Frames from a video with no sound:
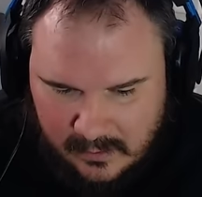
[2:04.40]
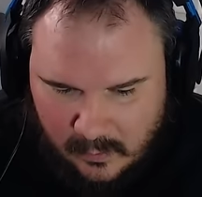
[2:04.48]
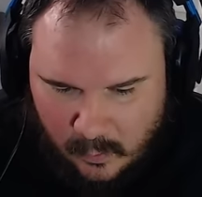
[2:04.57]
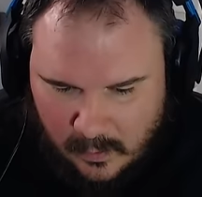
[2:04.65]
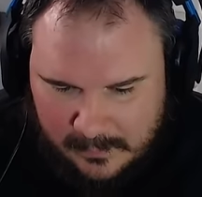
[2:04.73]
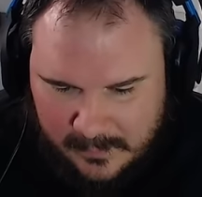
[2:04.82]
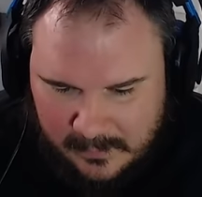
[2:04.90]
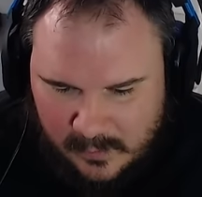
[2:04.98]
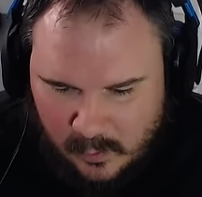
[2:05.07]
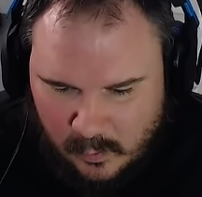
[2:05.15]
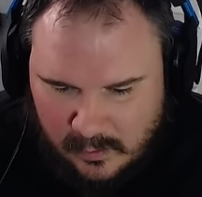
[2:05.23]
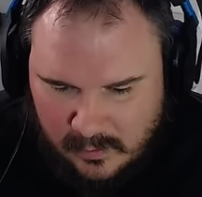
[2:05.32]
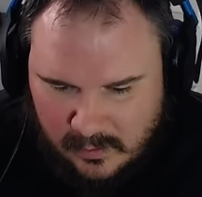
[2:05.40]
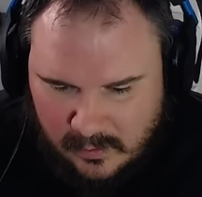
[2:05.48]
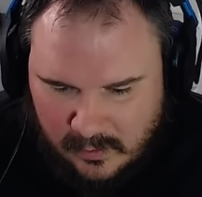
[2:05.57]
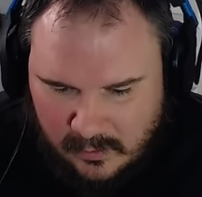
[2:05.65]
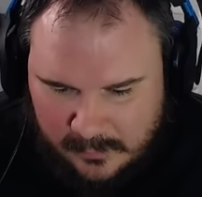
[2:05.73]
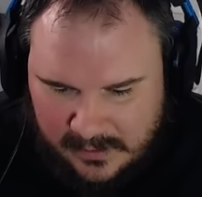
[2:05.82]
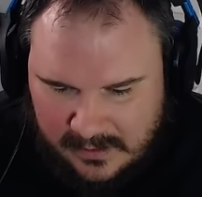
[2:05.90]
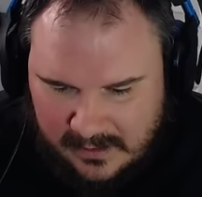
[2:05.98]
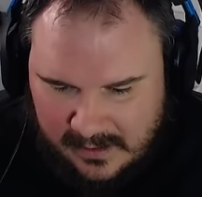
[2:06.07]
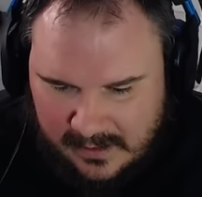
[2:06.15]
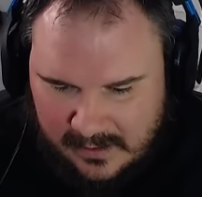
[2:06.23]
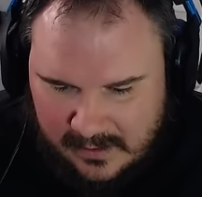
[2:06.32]
One member will be
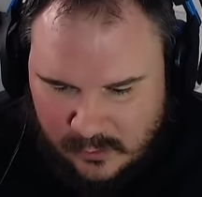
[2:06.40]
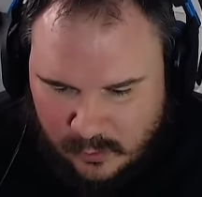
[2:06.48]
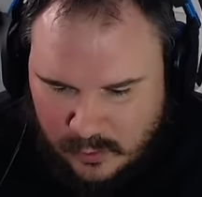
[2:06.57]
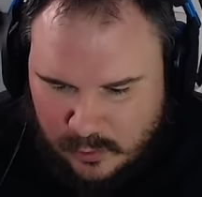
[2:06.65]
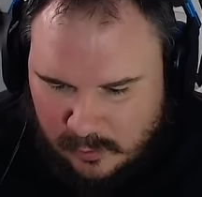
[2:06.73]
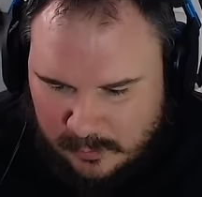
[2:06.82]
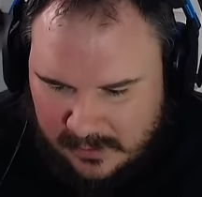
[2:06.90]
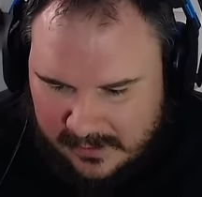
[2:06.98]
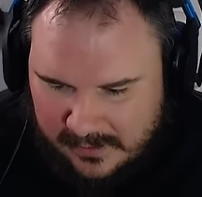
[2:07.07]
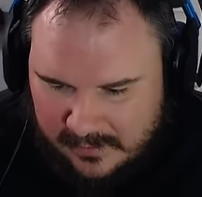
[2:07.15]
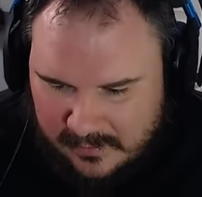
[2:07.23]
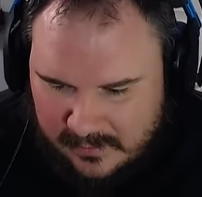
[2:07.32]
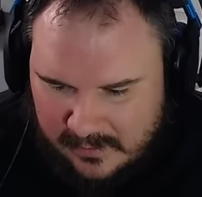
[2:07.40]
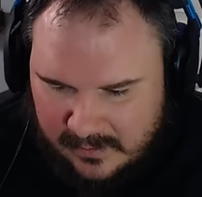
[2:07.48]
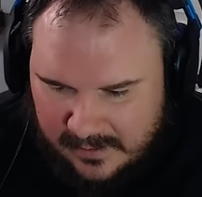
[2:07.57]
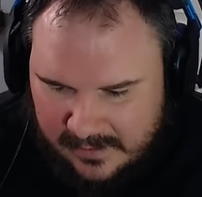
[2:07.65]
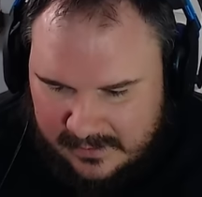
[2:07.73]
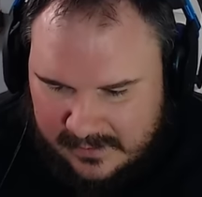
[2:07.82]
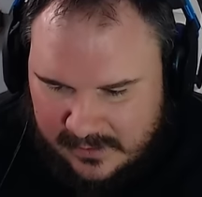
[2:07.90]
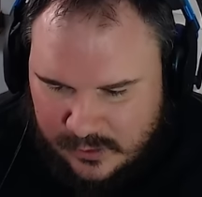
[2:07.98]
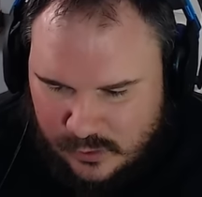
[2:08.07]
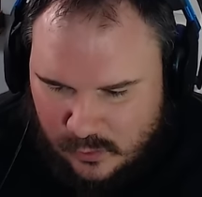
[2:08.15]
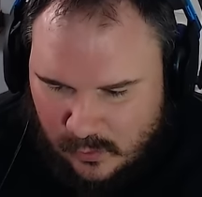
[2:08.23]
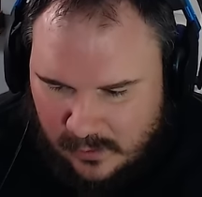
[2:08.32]
a neutral player and can
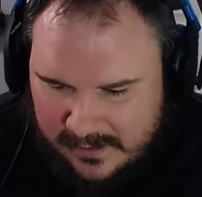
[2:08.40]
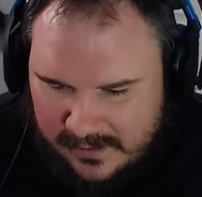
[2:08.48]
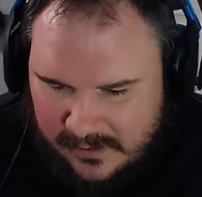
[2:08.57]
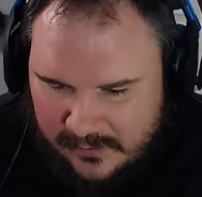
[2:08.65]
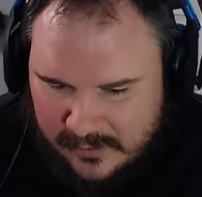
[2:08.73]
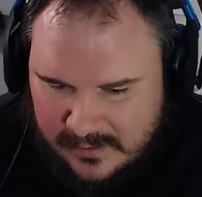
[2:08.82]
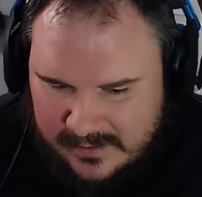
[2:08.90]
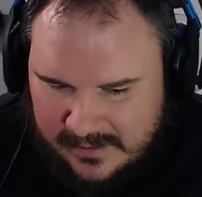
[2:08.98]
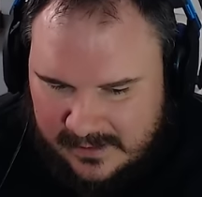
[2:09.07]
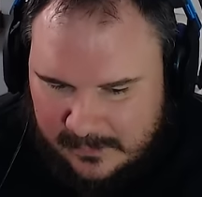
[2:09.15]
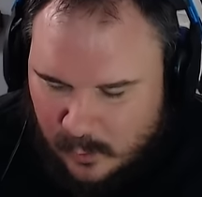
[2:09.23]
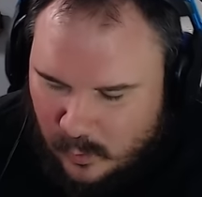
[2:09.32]
join either team.